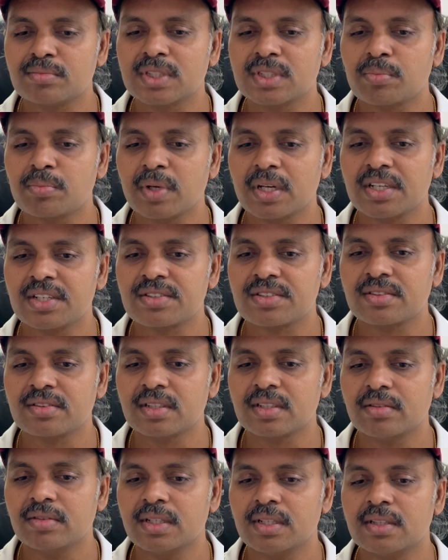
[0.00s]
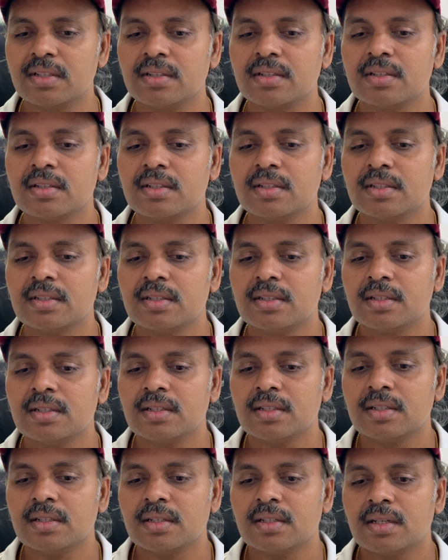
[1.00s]
applications, everything.
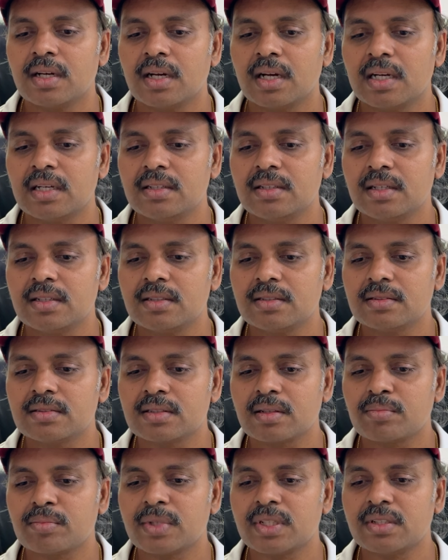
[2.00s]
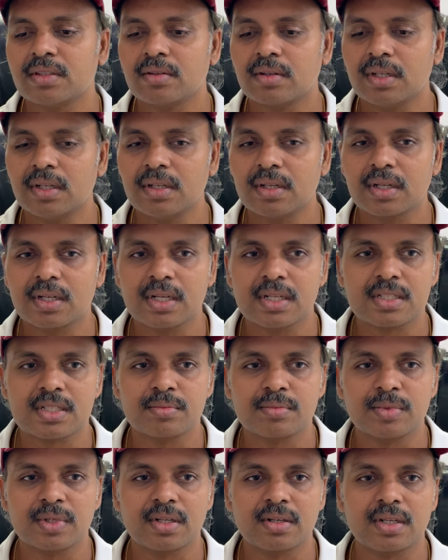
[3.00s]
And there is somebody called
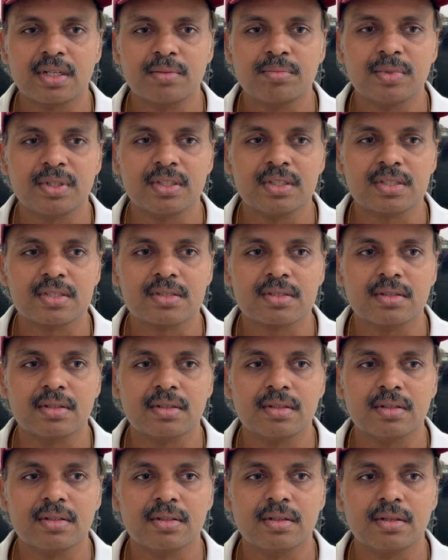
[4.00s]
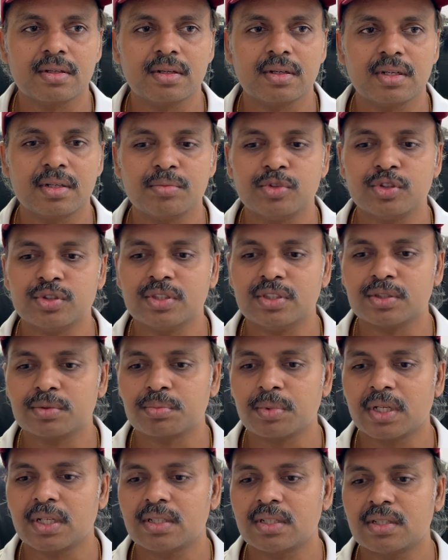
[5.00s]
customer. Let me just remove this
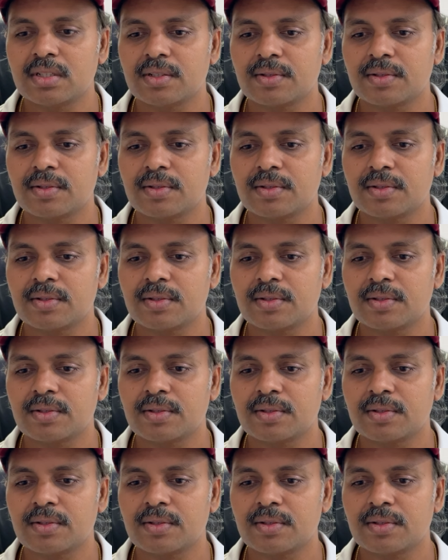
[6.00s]
part,